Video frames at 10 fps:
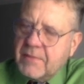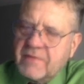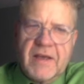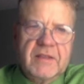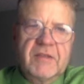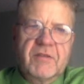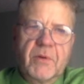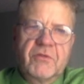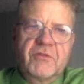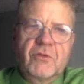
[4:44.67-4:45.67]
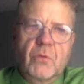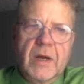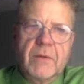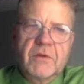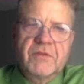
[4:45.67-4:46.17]
In fact, these are both square
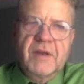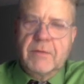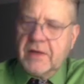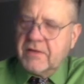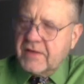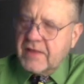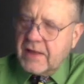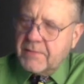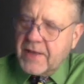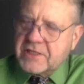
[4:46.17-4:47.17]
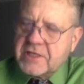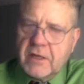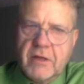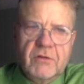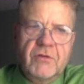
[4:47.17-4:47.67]
roots there, right? See that imaginary
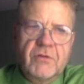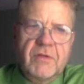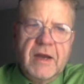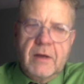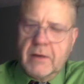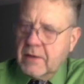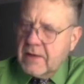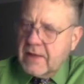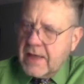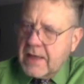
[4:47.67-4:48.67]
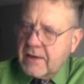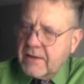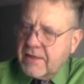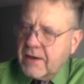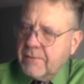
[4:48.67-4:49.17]
little 2 there and
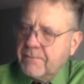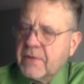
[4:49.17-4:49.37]
there?